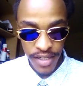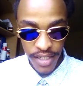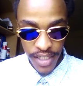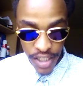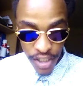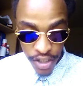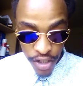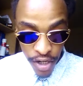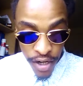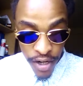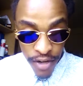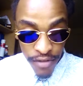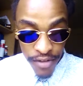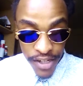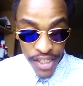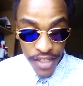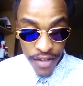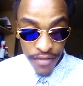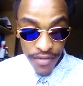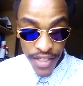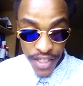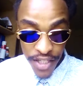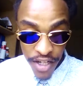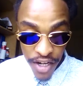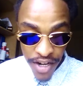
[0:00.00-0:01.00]
Internal rate
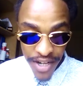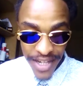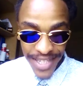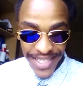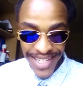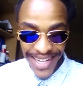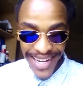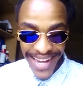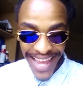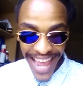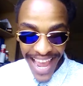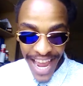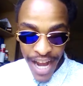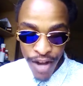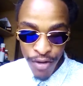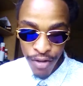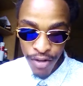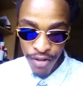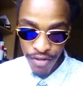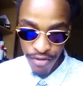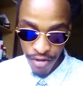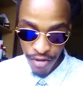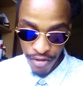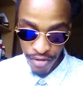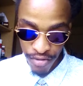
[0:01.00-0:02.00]
of return is an annual
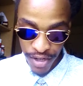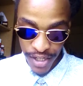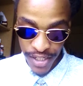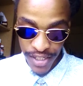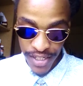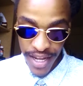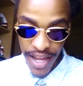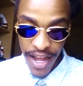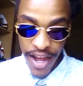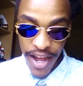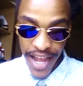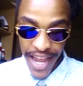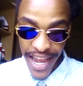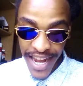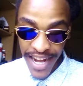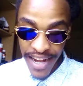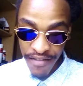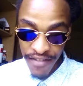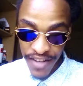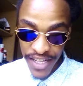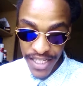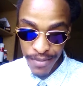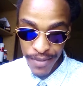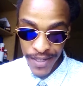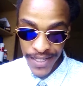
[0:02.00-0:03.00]
growth rate an
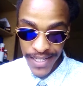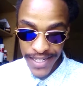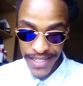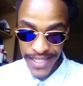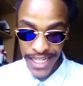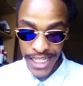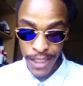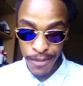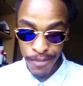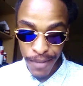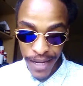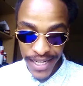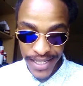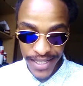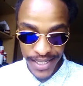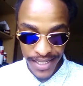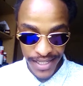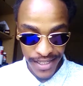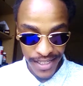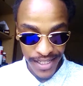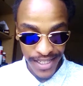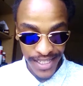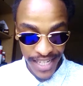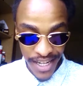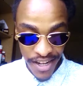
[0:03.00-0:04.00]
investment is expected
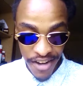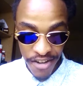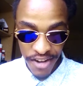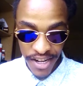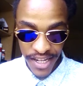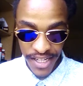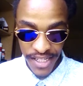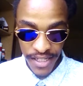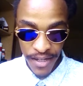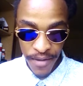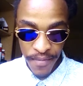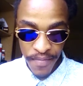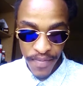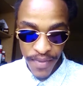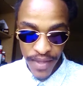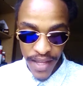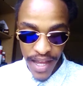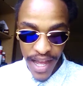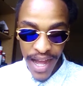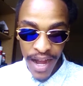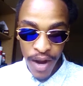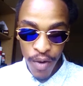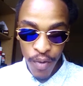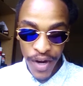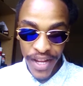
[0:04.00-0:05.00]
to generate,
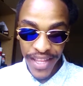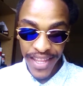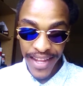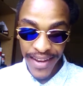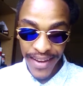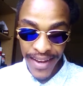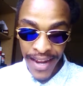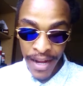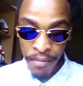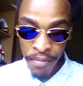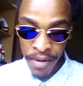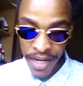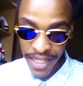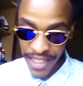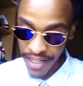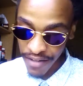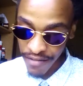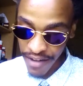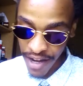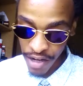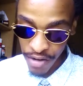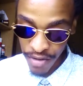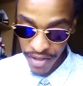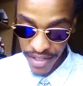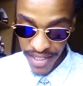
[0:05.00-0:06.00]
where the net present
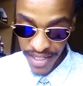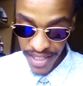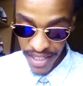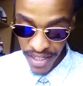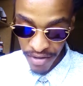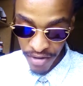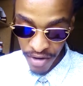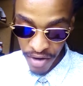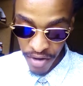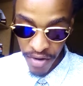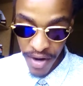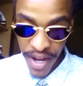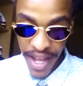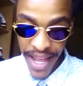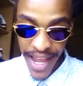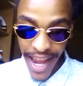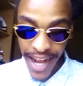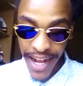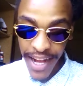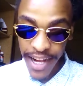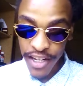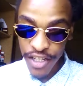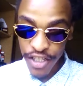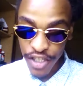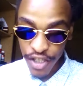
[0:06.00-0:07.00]
value is zero,
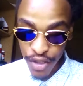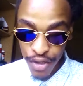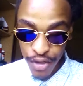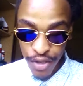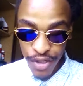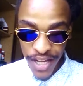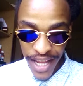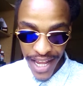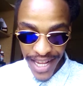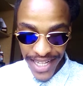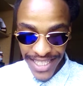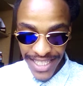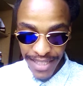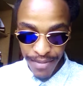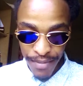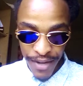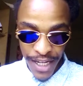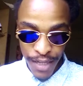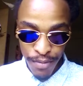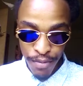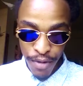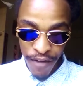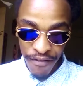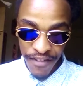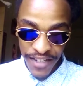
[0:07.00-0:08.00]
and it is used to
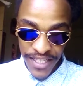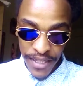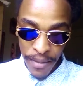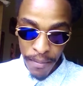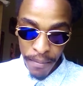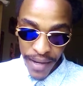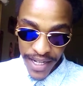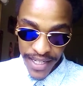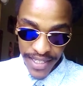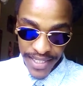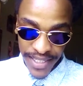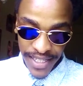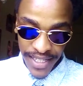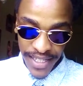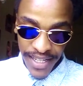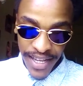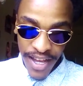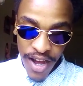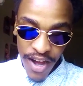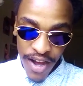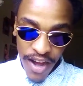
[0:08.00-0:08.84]
estimate profitability